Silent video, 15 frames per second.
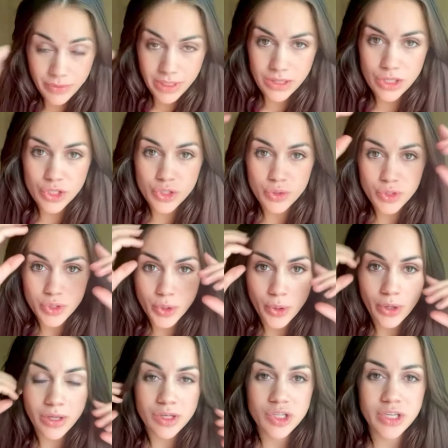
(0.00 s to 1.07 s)
in the
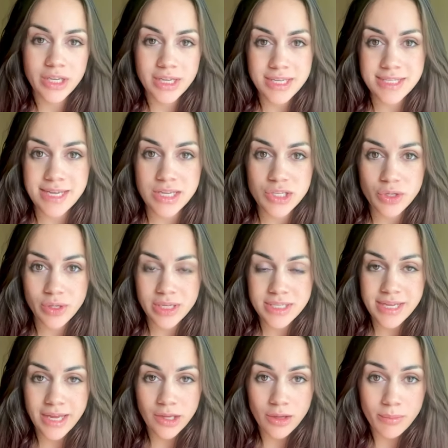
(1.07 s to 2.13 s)
tutorial sheet, it says you can
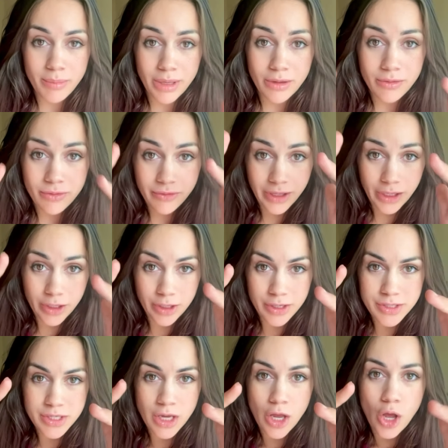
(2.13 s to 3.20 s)
take your middle
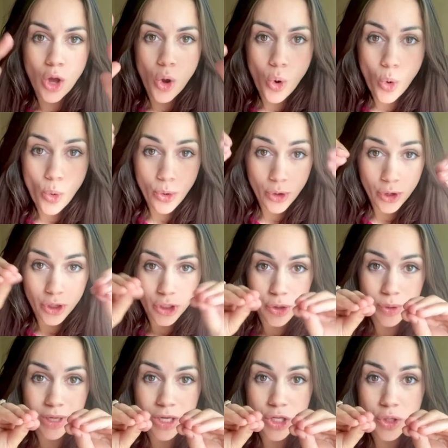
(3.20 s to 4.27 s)
fingers or you
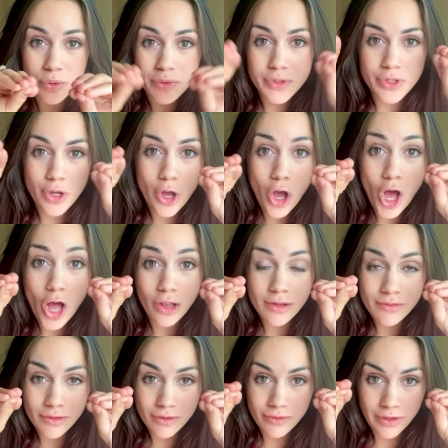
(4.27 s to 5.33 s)
can use all
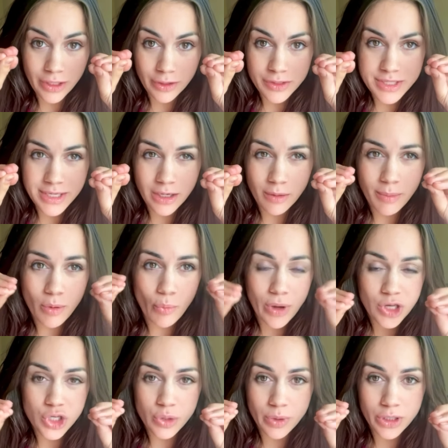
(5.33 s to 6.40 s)
of your fingers here, but
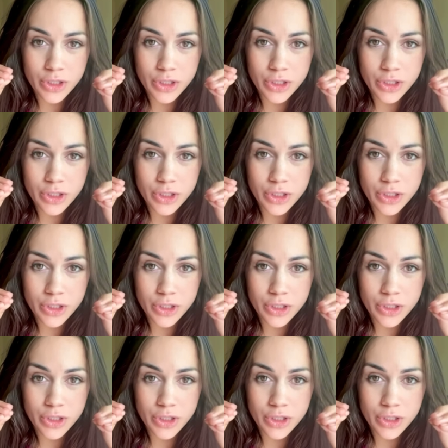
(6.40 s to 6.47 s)
what you want to